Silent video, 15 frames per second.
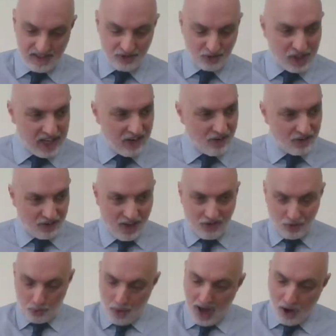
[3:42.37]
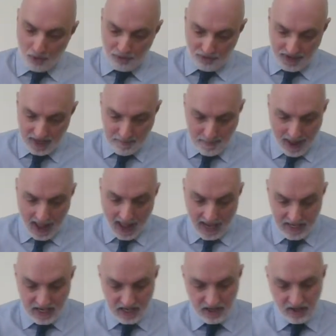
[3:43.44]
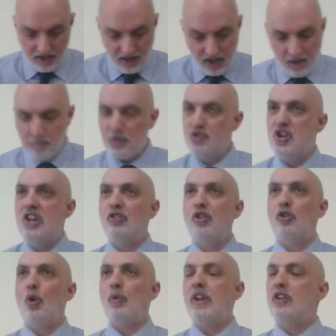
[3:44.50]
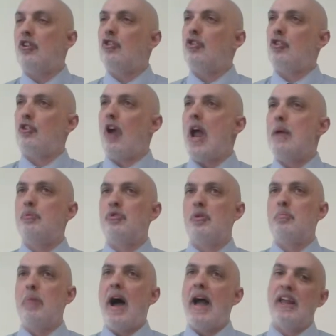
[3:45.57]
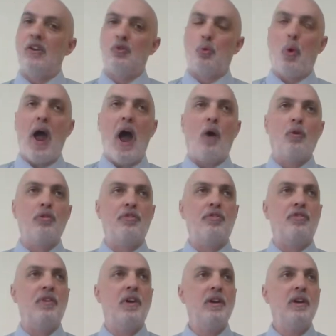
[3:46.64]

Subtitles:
So here is this wealthy man. Jesus only describes him by his wealth,